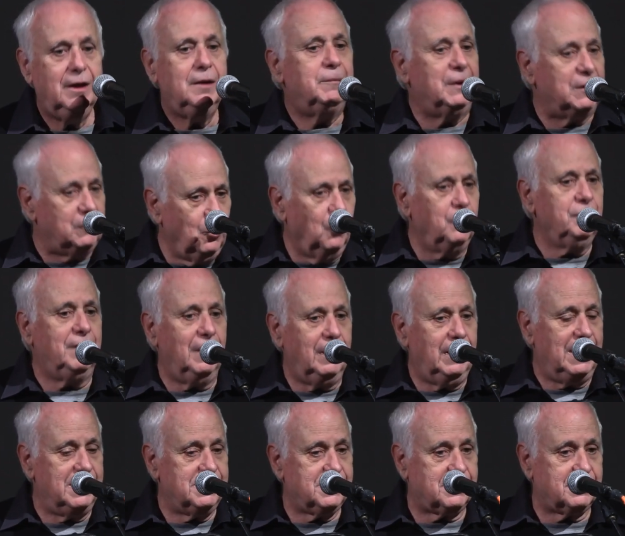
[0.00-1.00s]
but
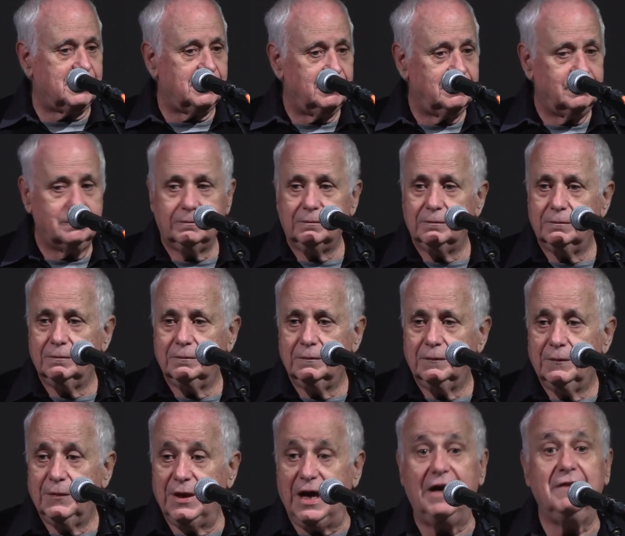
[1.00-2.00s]
nonetheless,
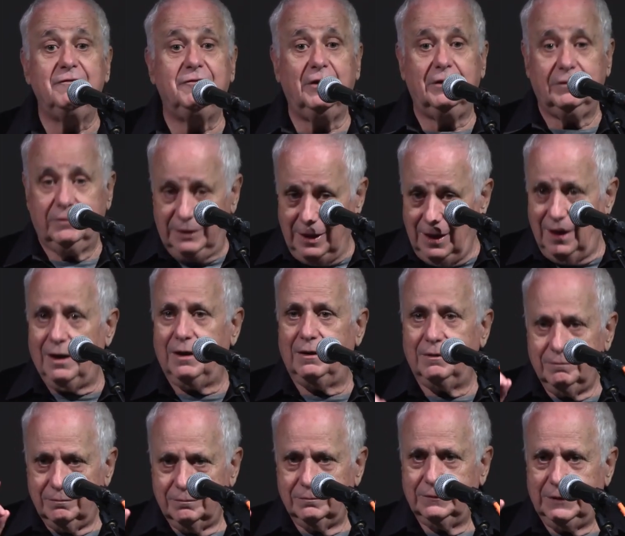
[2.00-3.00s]
they have,
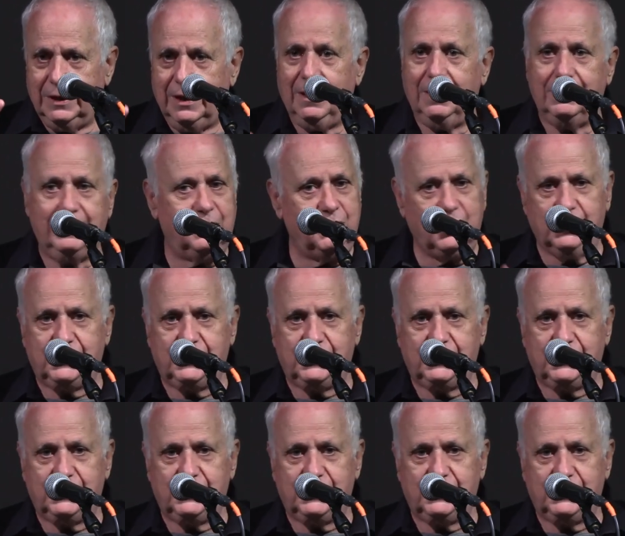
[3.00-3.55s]
they're